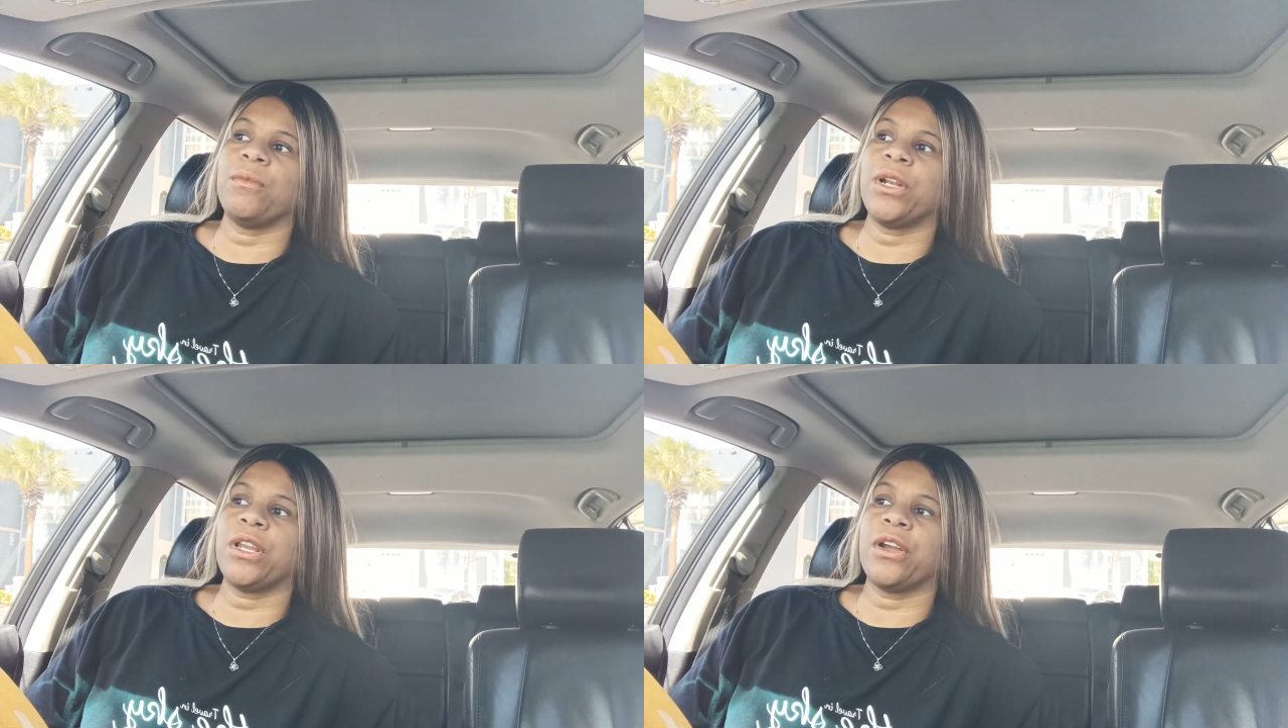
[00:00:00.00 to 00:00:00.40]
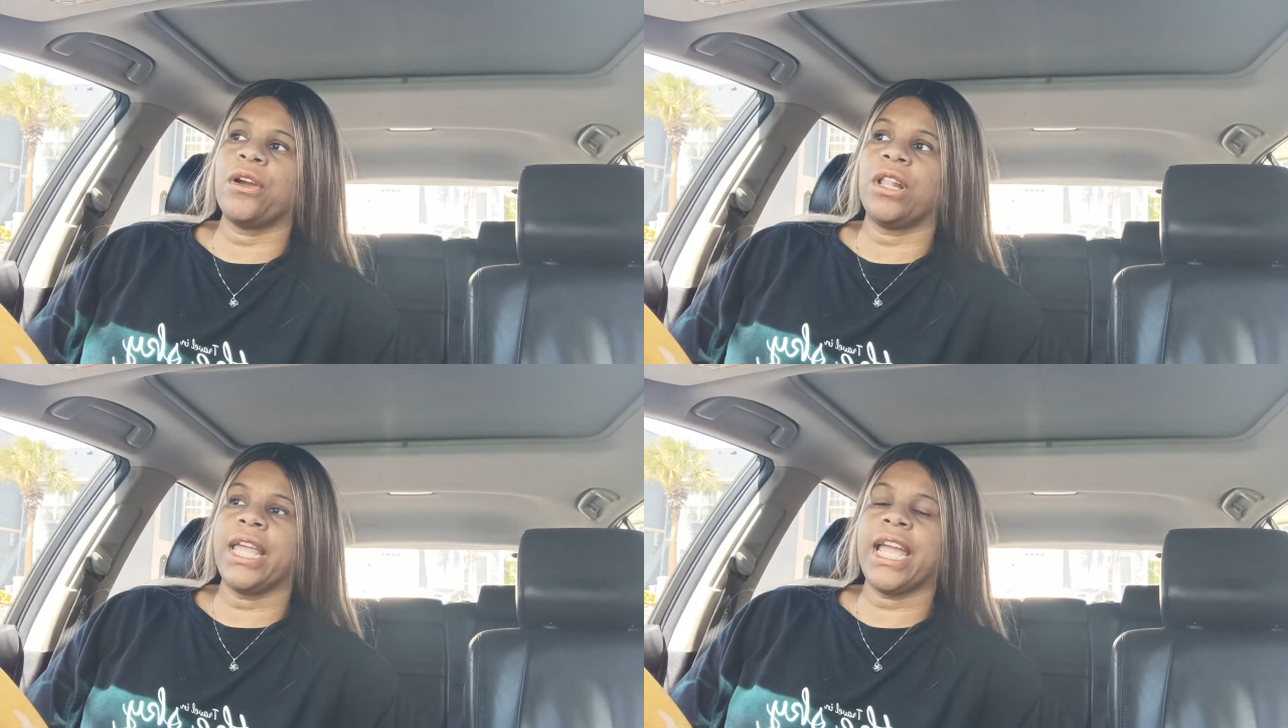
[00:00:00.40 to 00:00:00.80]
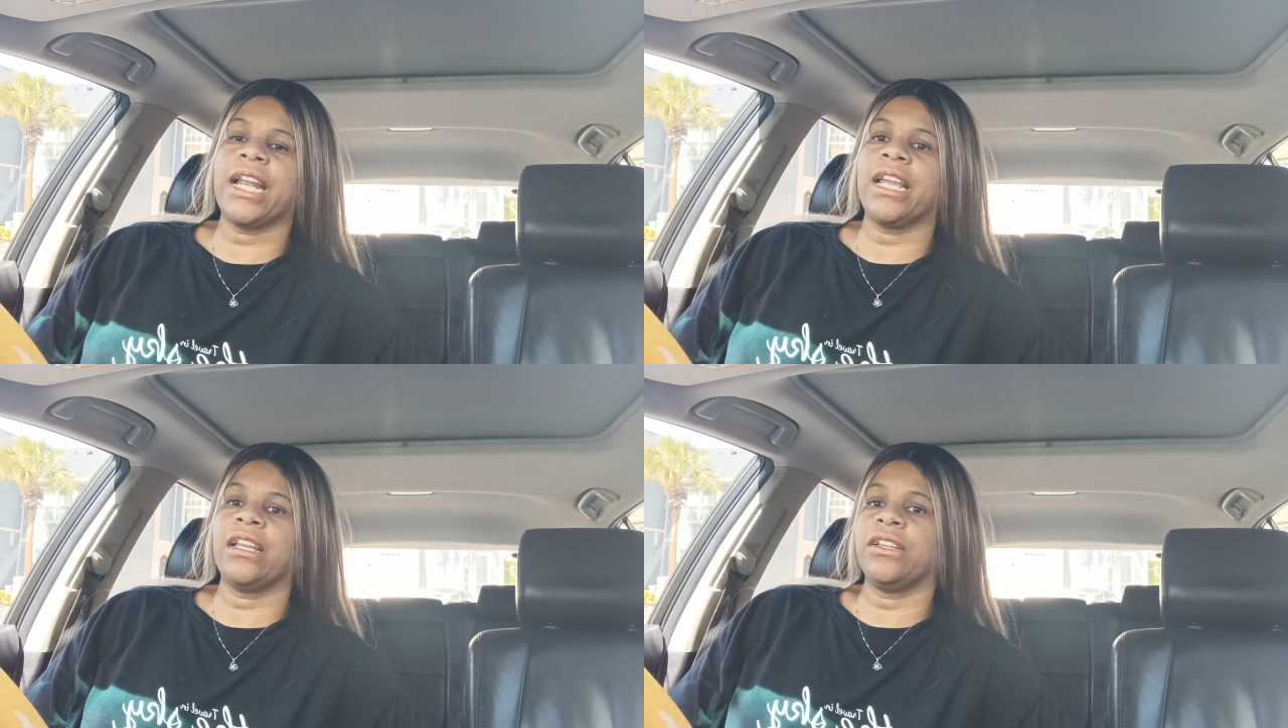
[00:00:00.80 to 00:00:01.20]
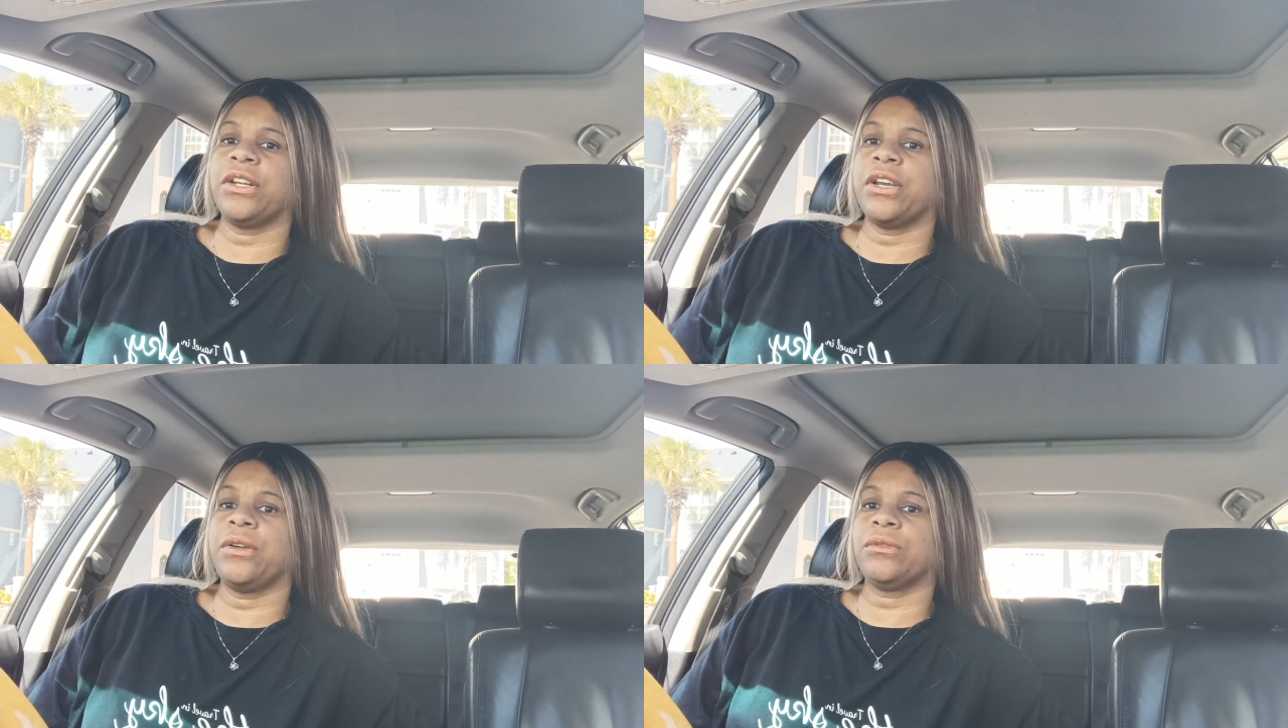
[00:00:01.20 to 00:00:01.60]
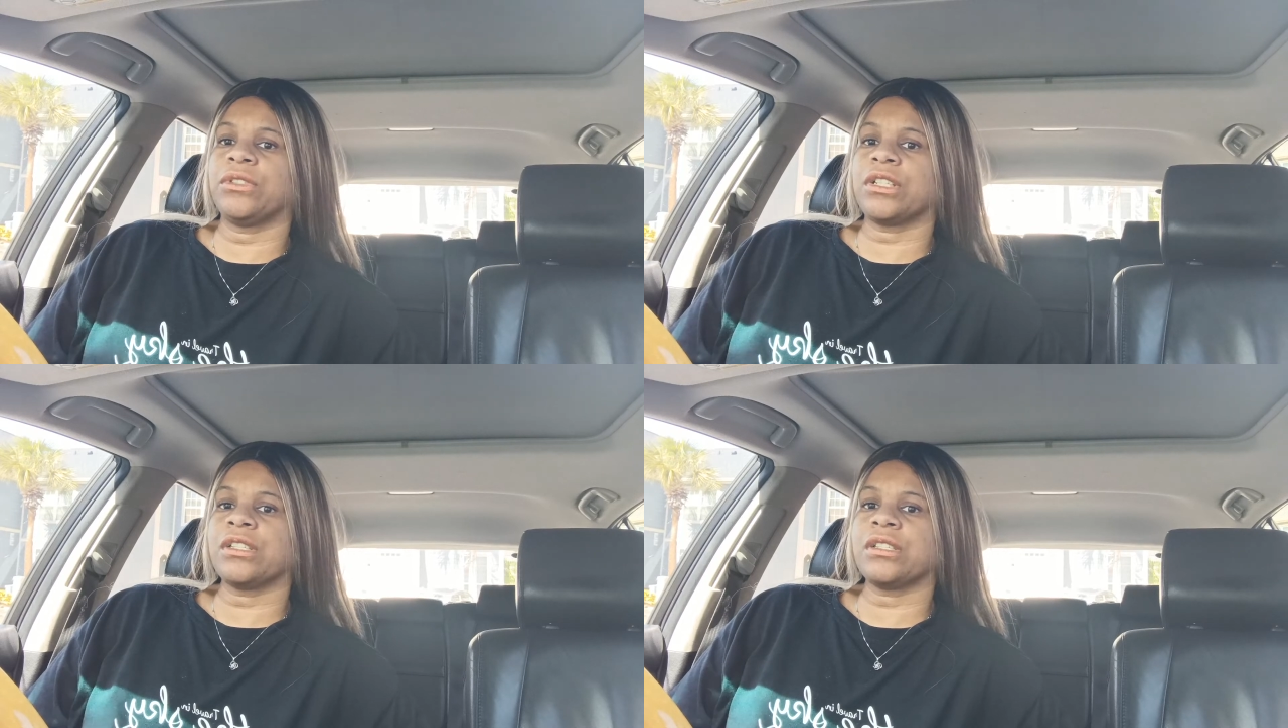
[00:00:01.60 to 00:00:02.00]
you're a lady, you know,
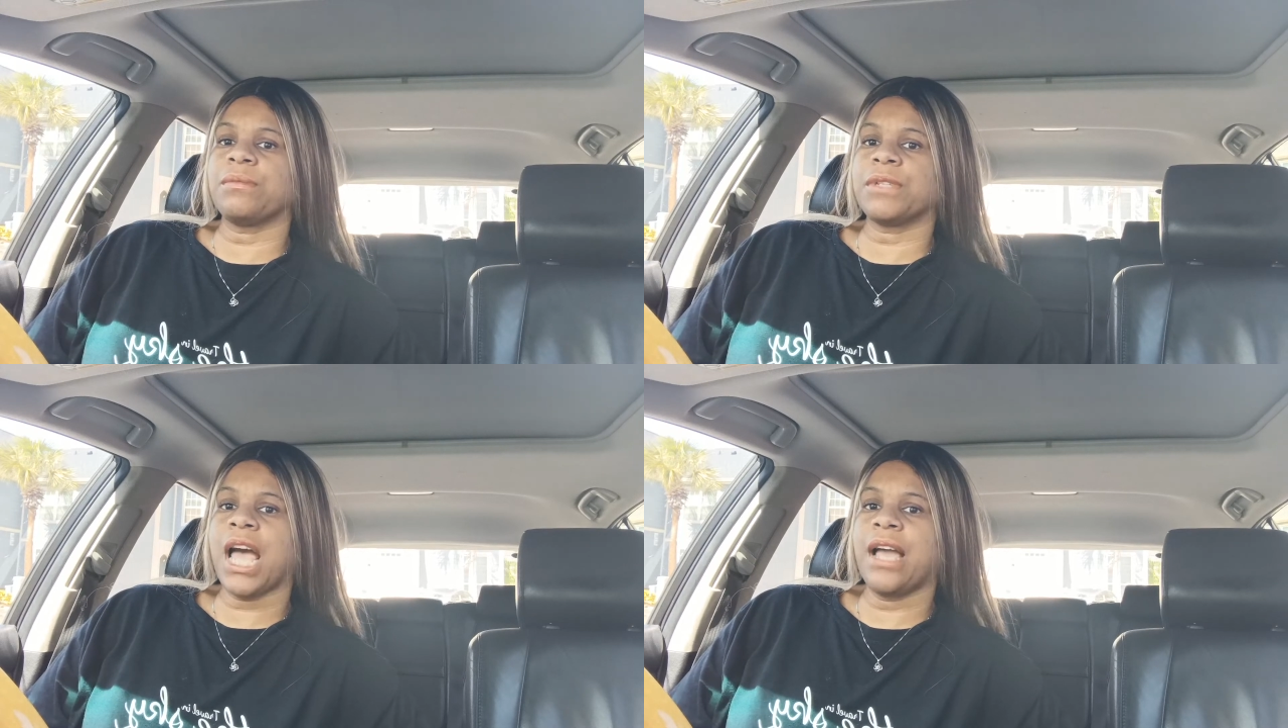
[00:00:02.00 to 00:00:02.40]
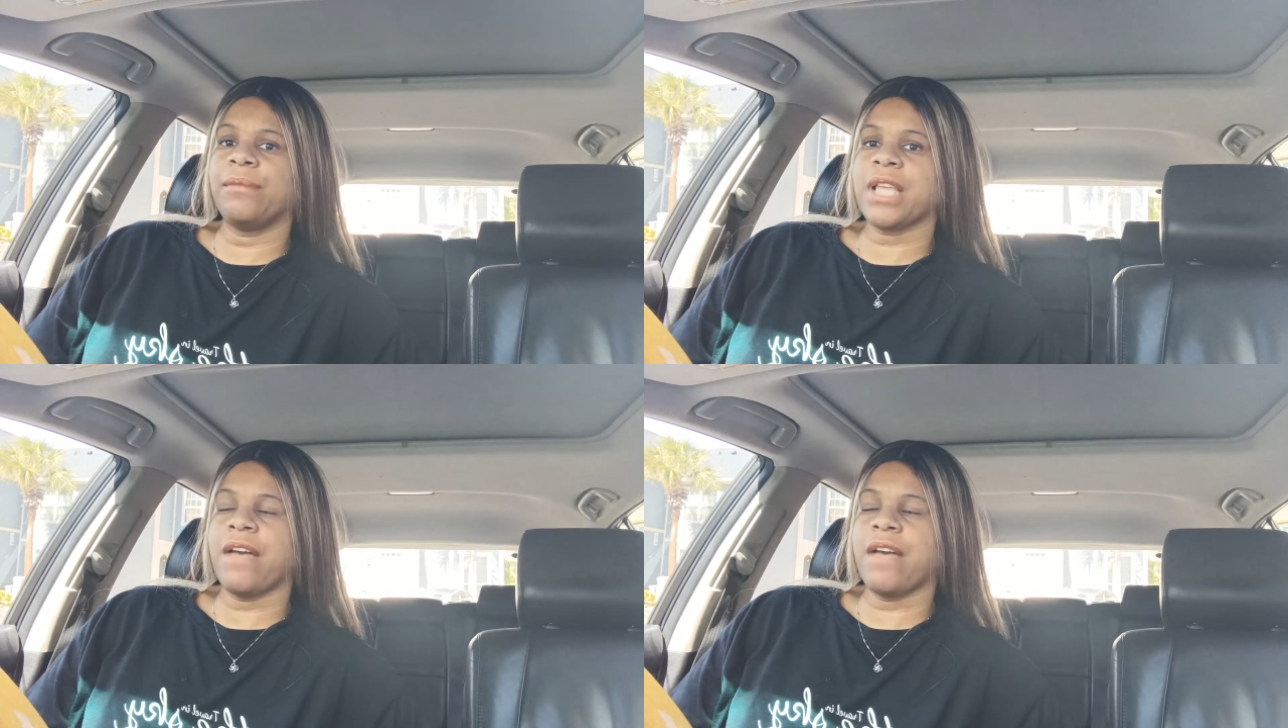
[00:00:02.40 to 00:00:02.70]
just sometimes